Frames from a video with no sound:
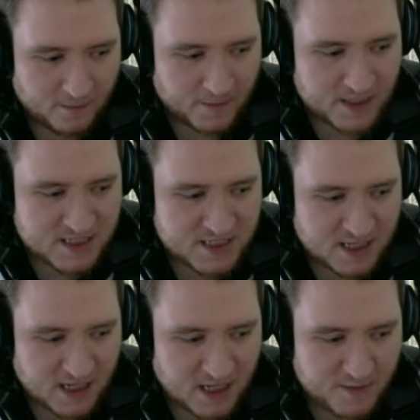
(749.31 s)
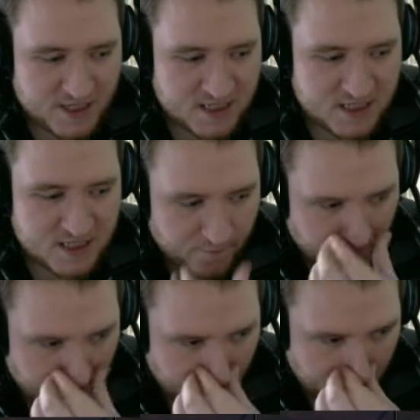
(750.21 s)
because they're going to be slowed
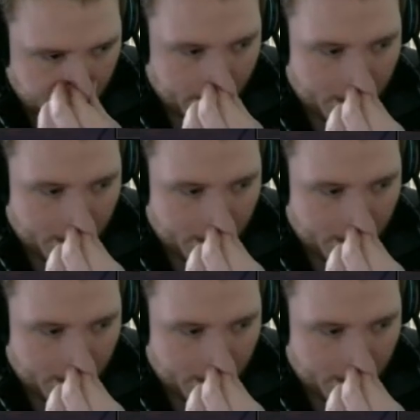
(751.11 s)
for